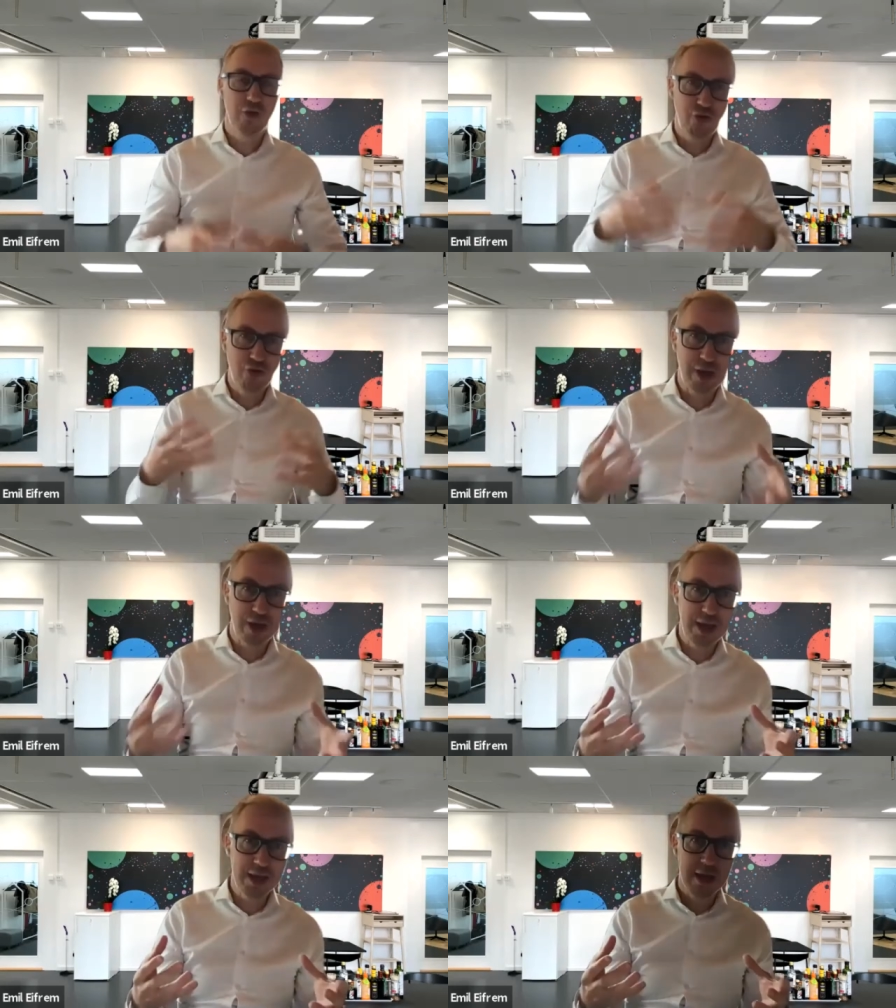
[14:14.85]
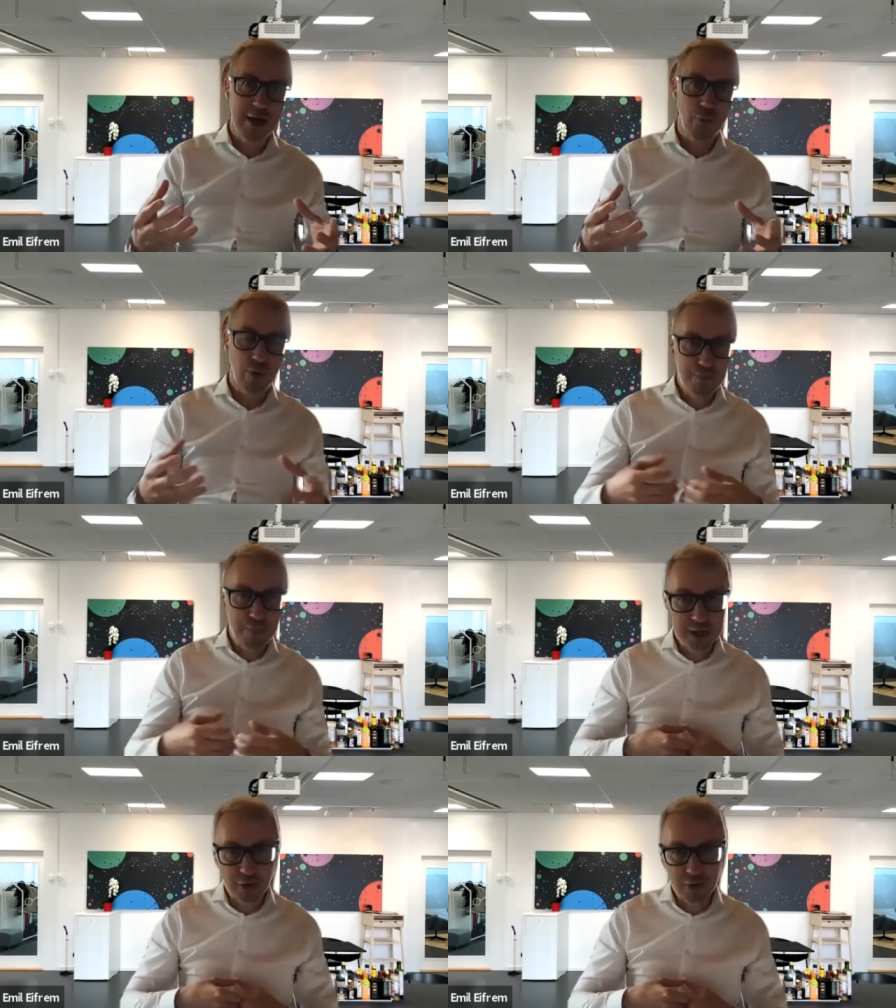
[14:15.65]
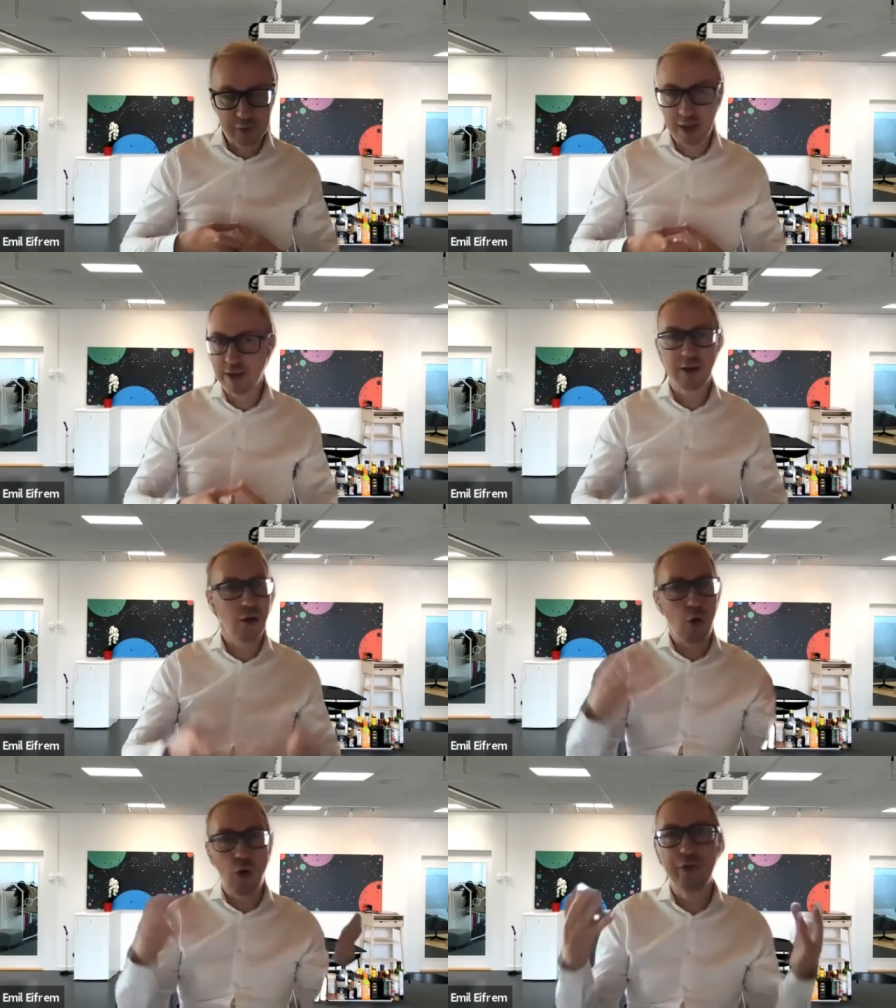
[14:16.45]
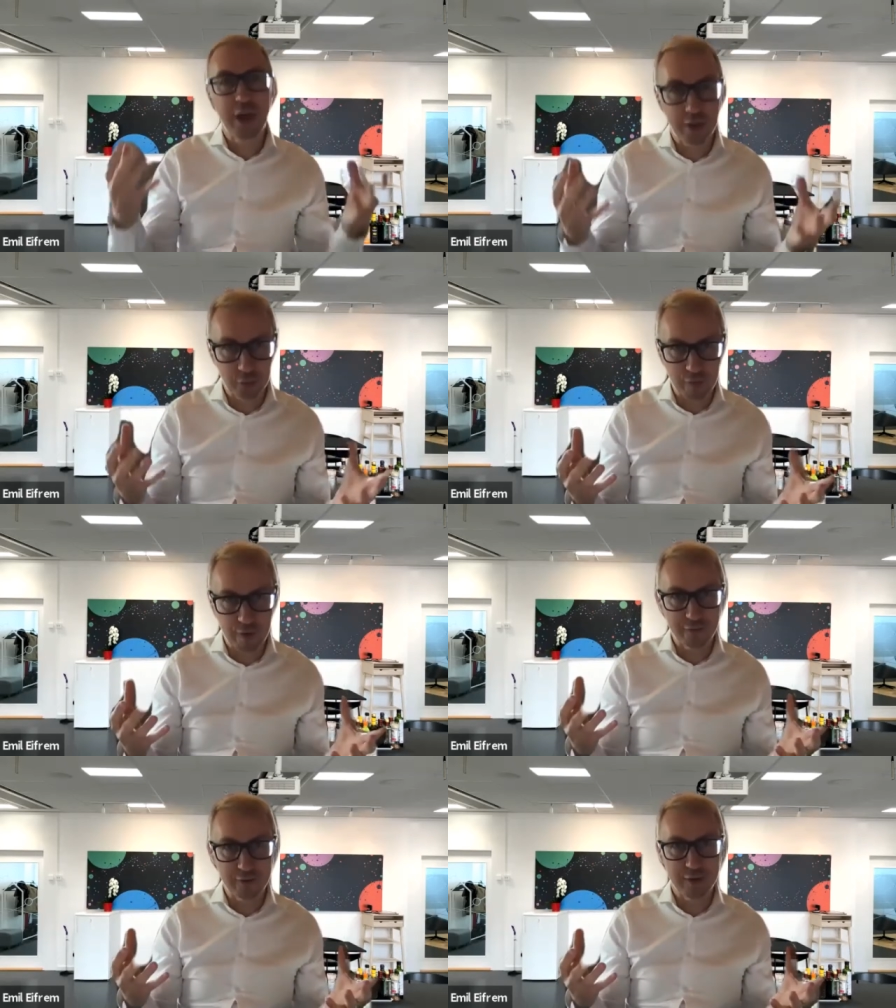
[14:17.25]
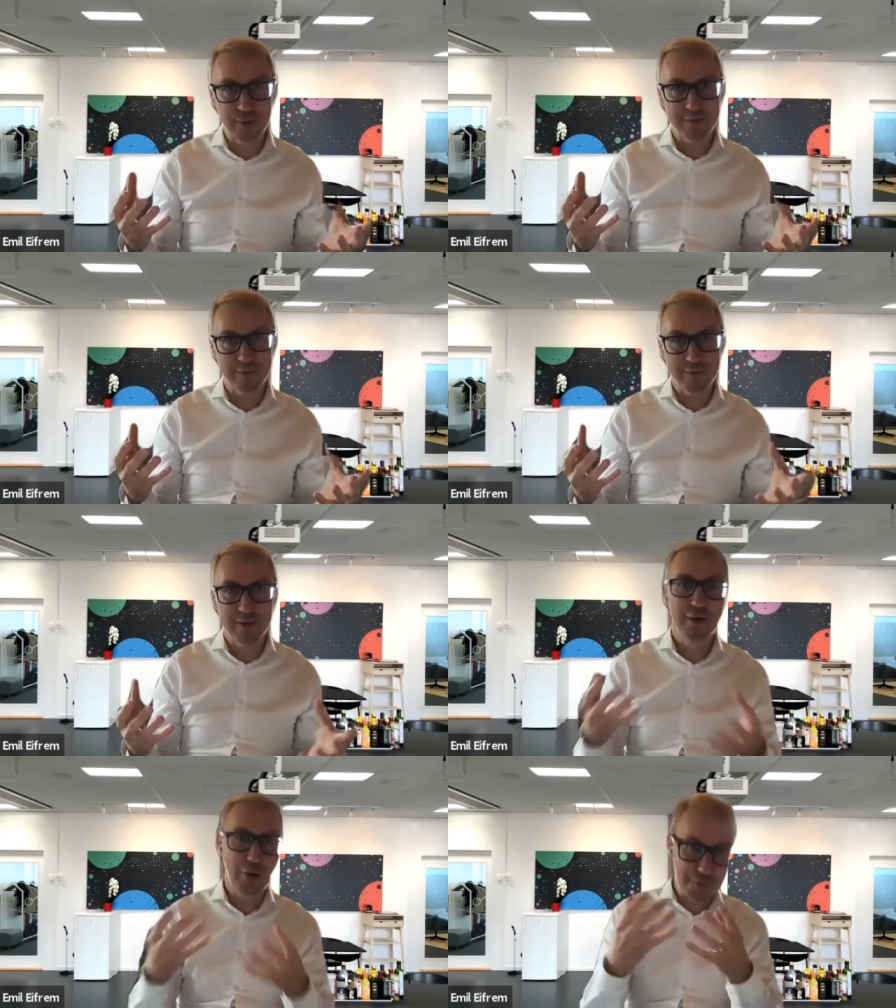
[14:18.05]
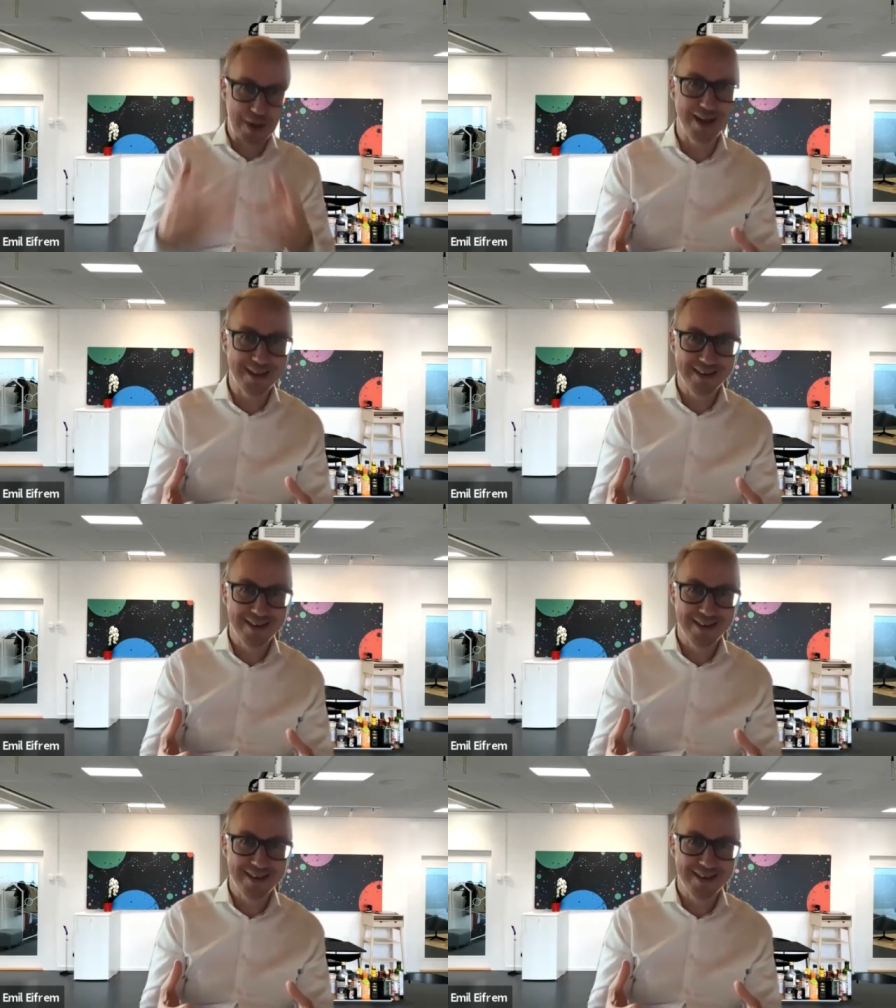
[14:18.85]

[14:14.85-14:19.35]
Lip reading: today we're bigger than all the other graph databases combined.